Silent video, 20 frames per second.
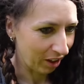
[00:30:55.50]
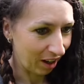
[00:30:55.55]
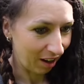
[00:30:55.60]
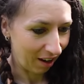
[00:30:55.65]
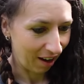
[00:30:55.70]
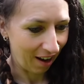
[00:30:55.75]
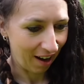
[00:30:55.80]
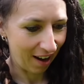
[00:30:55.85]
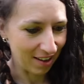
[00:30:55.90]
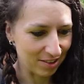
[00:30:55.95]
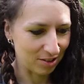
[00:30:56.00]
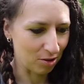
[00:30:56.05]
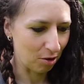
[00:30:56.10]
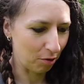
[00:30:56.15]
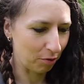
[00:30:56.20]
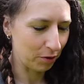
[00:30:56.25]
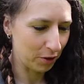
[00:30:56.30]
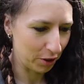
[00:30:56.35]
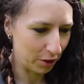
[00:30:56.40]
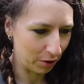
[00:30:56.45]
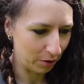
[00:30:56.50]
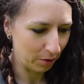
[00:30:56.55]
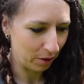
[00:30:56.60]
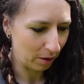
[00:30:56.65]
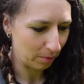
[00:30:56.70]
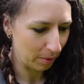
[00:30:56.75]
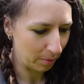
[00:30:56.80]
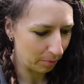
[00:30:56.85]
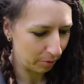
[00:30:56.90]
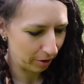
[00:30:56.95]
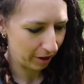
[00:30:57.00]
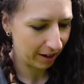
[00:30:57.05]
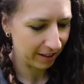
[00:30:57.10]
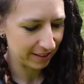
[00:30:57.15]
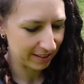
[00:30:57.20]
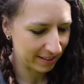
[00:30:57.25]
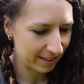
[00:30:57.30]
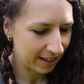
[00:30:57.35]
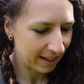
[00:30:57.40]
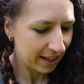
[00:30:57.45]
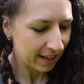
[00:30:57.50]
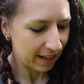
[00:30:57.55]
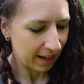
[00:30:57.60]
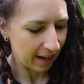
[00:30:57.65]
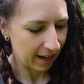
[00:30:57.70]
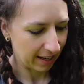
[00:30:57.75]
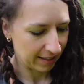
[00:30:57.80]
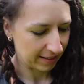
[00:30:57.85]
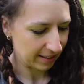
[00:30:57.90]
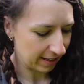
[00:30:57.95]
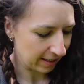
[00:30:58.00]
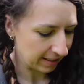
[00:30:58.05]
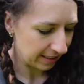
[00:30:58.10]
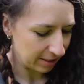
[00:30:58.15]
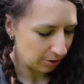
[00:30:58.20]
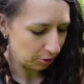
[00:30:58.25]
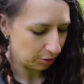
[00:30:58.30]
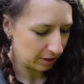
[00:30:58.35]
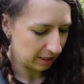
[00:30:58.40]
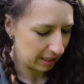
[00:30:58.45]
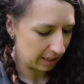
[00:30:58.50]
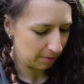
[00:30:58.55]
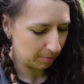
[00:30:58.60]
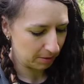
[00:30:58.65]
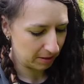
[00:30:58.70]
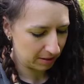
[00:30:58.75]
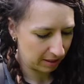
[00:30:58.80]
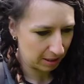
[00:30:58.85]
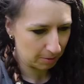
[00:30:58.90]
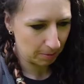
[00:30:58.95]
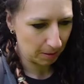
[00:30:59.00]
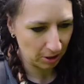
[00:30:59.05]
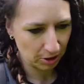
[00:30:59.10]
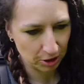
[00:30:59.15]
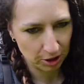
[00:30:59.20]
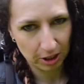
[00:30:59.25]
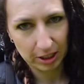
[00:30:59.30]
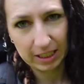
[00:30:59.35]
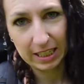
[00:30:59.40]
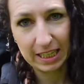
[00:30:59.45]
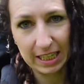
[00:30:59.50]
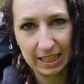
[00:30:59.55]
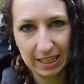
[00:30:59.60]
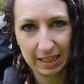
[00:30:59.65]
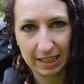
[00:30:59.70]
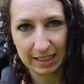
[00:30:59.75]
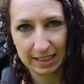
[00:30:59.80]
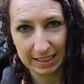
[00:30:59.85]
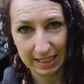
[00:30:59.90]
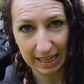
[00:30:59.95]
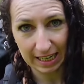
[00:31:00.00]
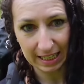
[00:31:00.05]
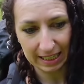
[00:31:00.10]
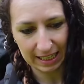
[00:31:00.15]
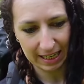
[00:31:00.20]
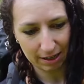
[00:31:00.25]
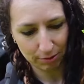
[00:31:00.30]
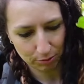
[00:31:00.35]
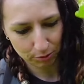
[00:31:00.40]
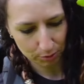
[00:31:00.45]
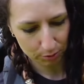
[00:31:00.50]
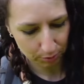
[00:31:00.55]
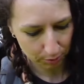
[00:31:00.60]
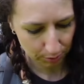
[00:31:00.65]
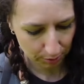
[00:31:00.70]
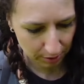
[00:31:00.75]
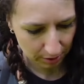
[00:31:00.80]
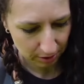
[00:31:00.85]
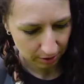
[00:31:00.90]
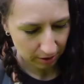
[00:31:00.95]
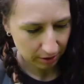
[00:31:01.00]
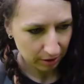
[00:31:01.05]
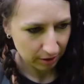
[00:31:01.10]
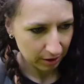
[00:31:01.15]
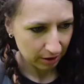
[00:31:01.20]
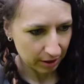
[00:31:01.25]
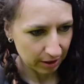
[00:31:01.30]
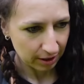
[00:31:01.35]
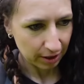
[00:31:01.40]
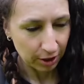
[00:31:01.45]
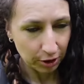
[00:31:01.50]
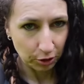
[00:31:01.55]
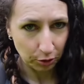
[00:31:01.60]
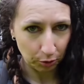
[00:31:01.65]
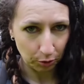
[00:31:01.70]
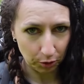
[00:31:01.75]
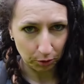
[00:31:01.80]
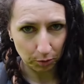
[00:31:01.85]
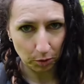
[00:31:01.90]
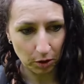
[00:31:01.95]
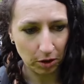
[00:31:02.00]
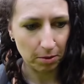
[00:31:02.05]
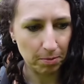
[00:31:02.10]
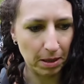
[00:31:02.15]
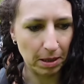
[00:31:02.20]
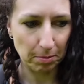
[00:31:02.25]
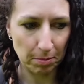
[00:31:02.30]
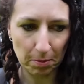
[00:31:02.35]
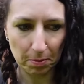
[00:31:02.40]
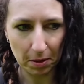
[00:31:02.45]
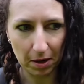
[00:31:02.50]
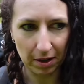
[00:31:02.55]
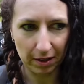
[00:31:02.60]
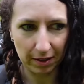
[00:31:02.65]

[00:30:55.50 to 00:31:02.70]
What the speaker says: hats off to you. I'm impressed, and I need your tips, especially daily outdoors. You're the one that made me buy